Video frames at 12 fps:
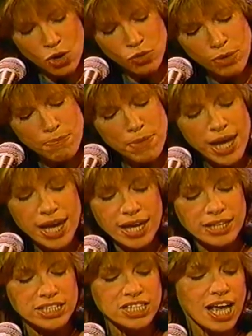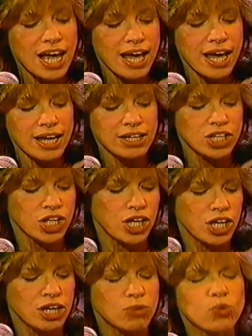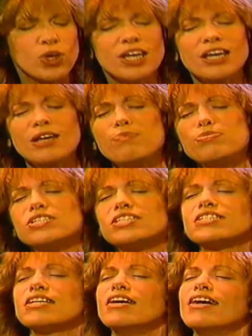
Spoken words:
remains, and it weeps